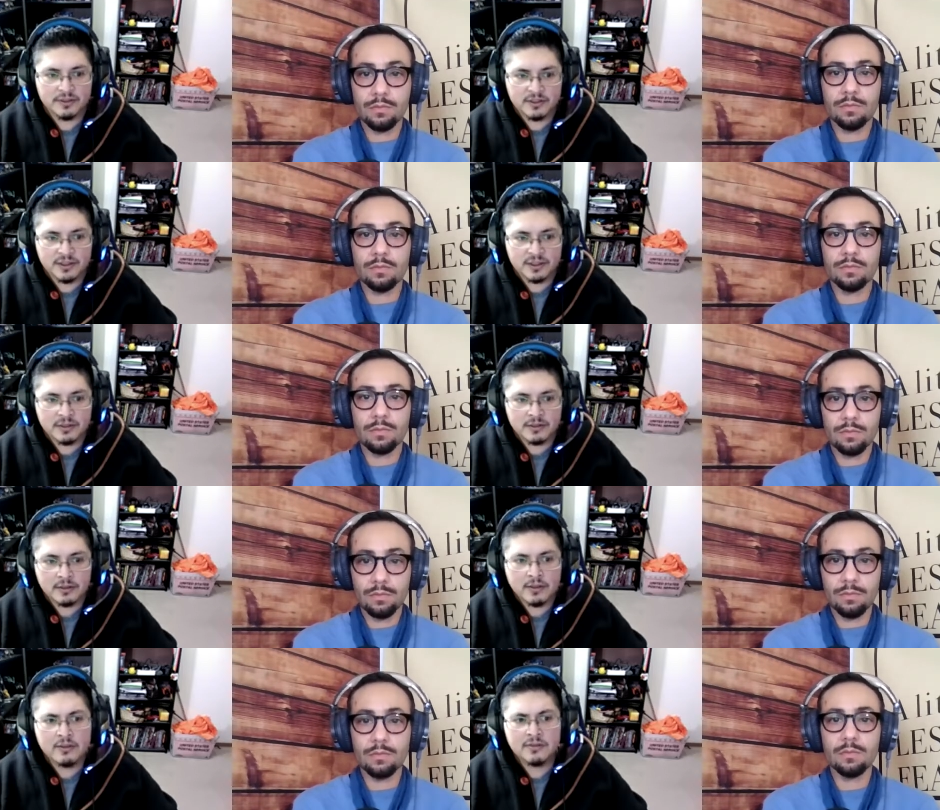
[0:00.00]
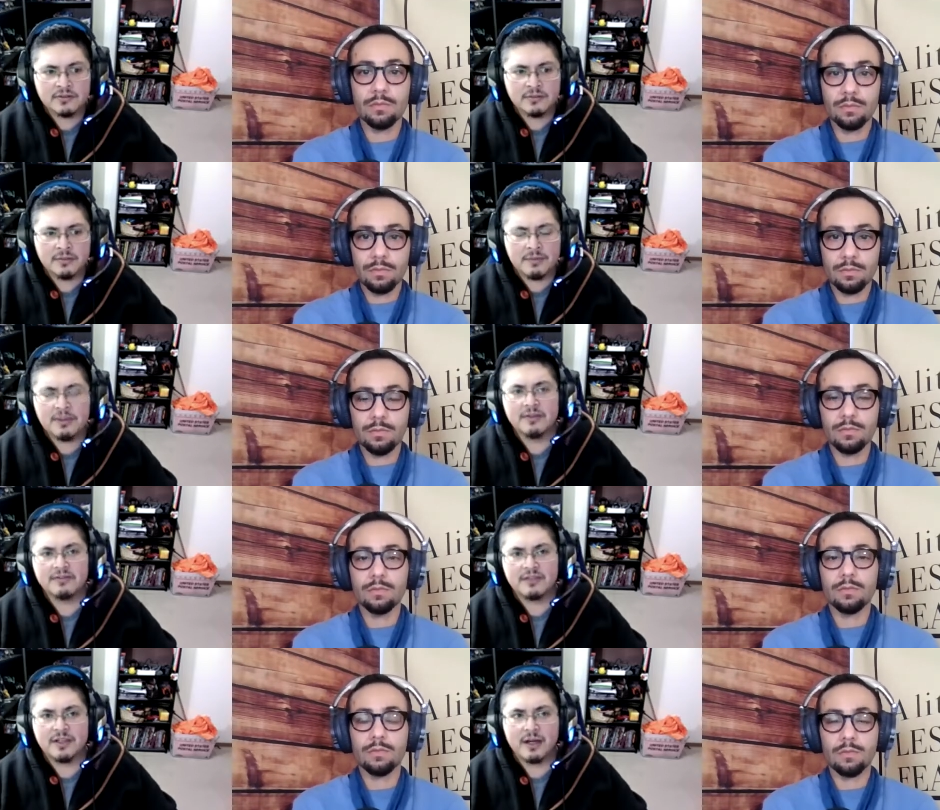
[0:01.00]
Speaker 1: to eat. So maybe in those
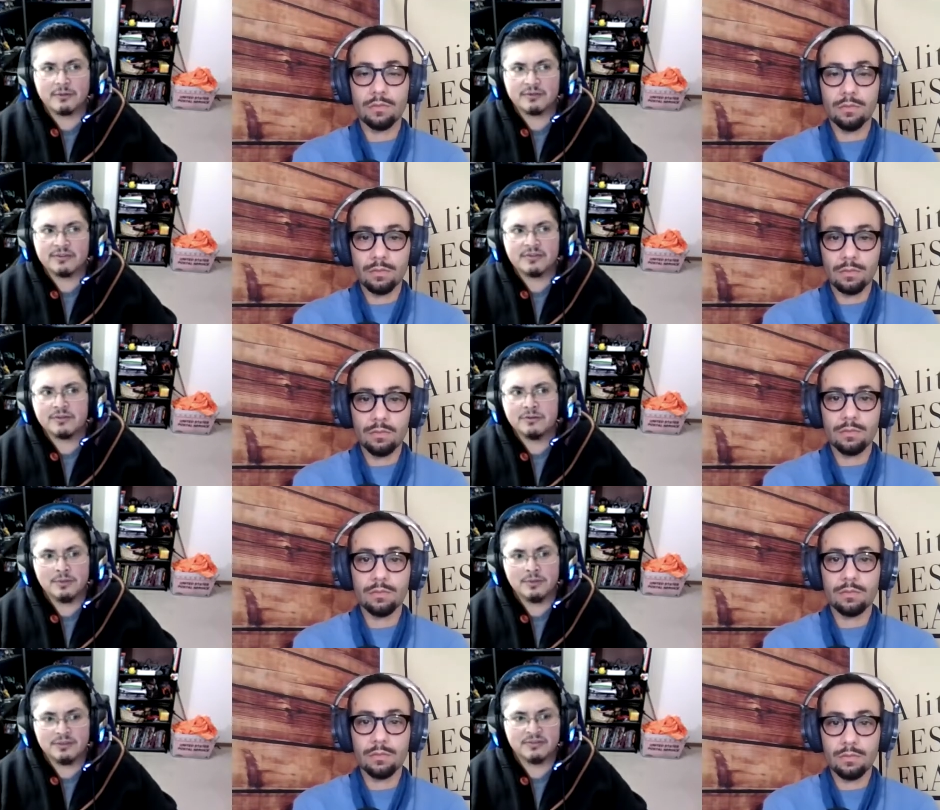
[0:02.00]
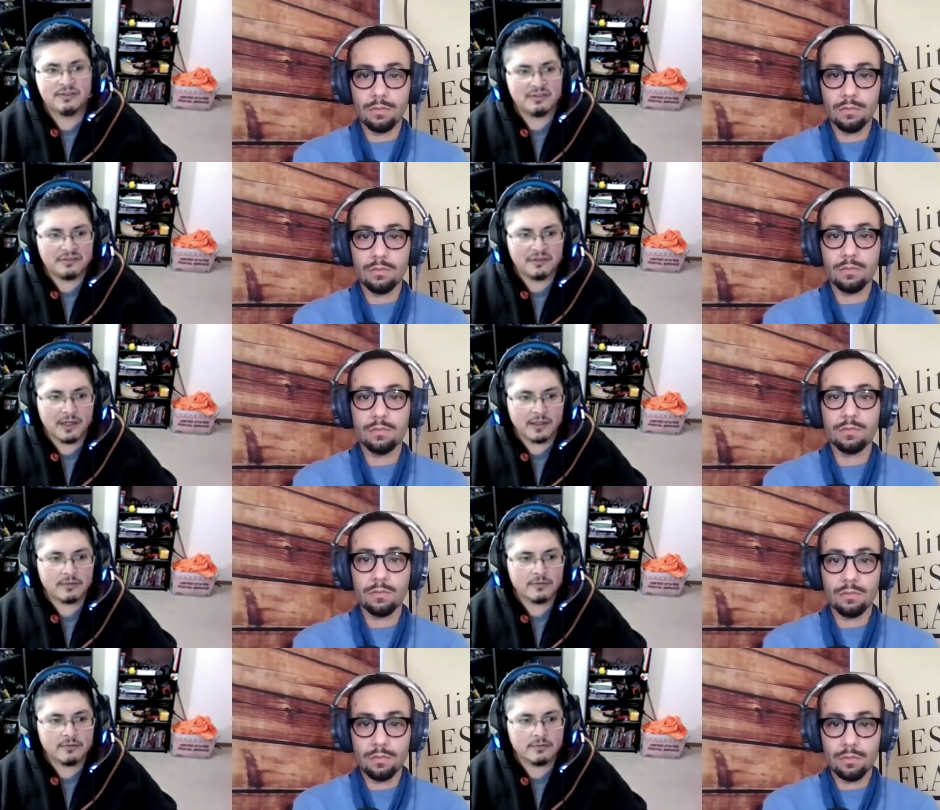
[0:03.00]
eight hours, it's two meals and a
Speaker 2: snack,
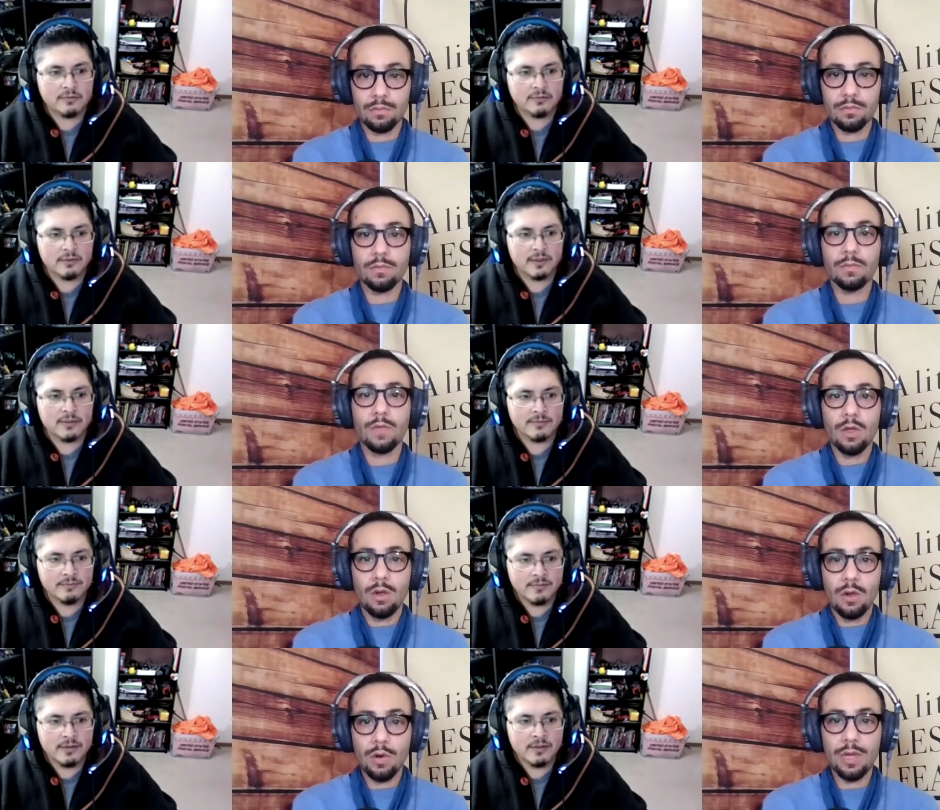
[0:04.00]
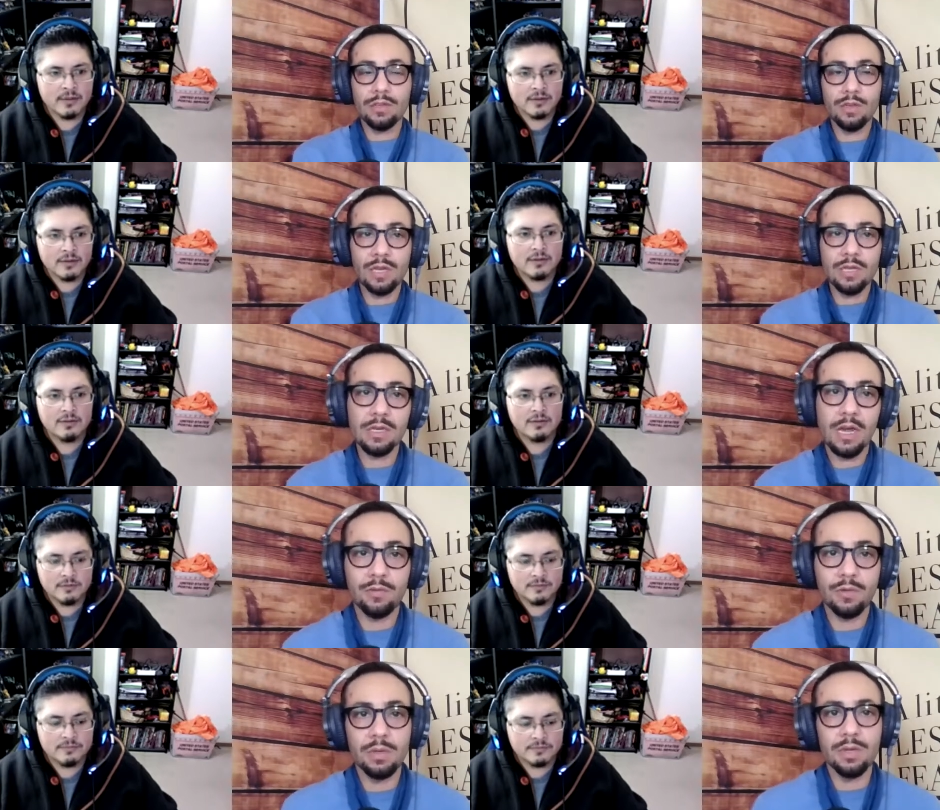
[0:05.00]
right? Okay, so it doesn't
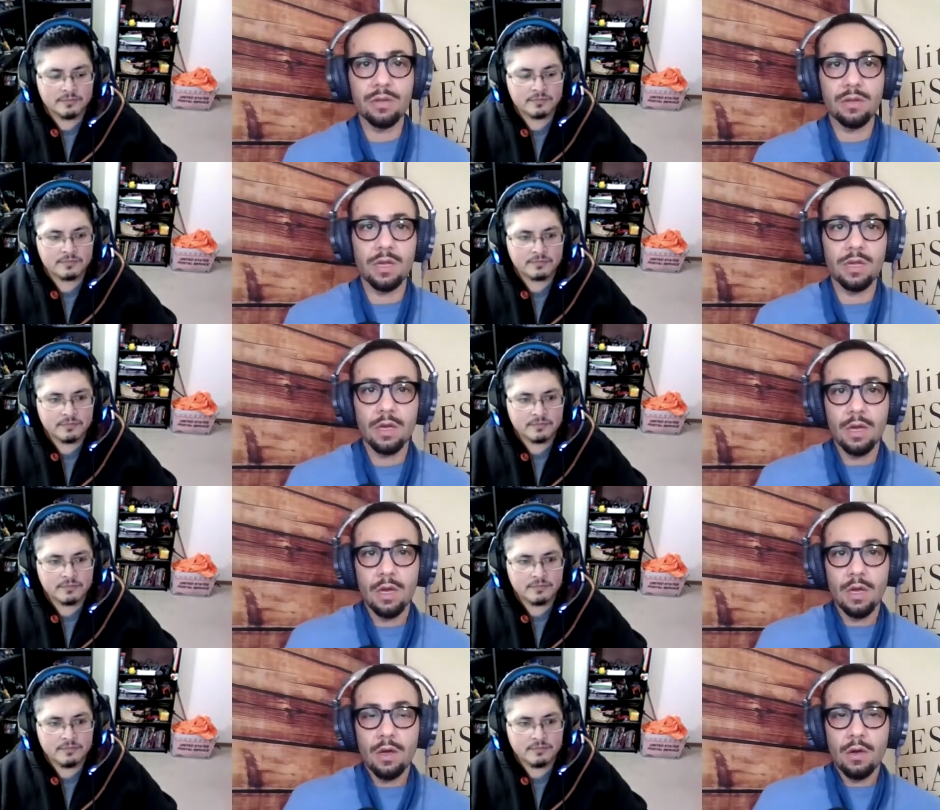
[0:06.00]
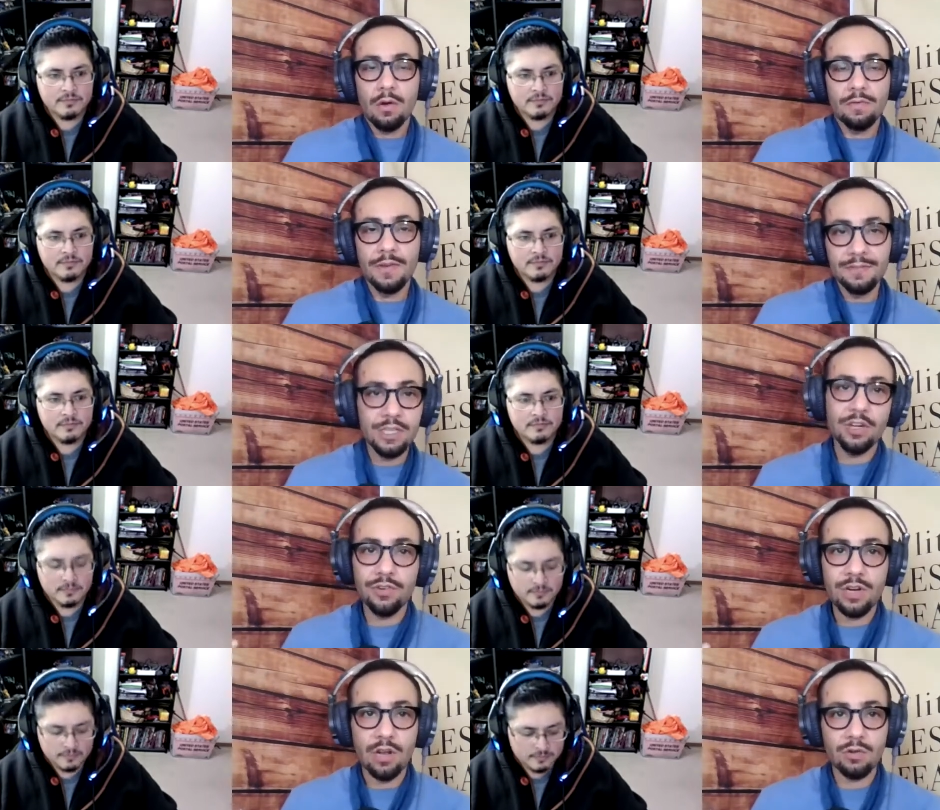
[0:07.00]
have to be like
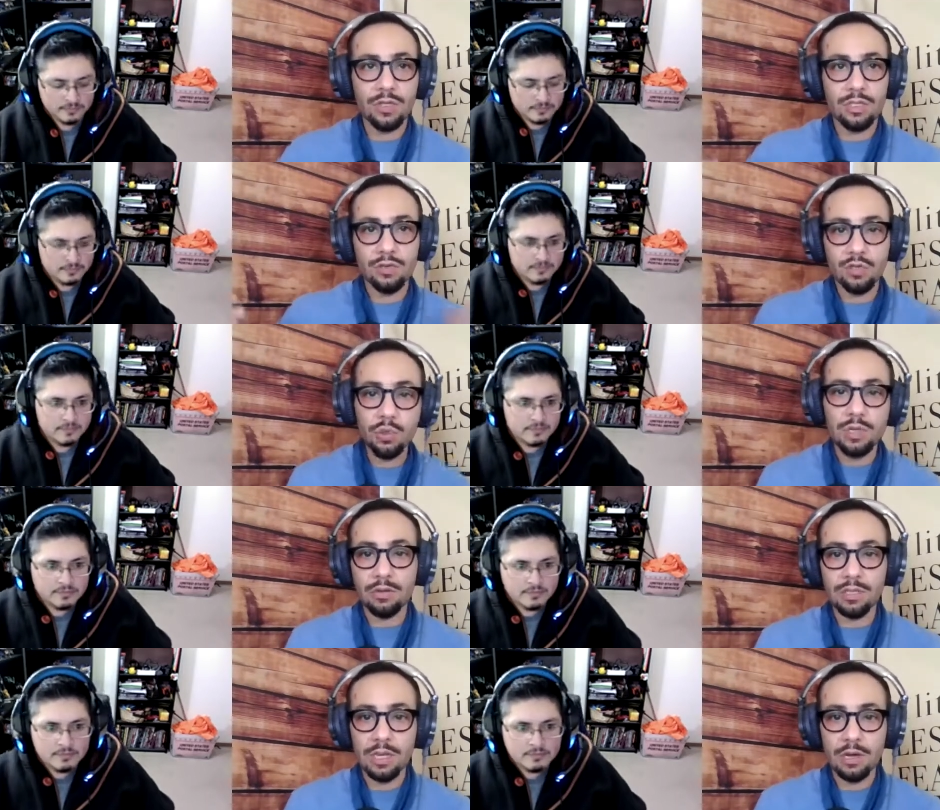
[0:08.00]
1500 calories or 2000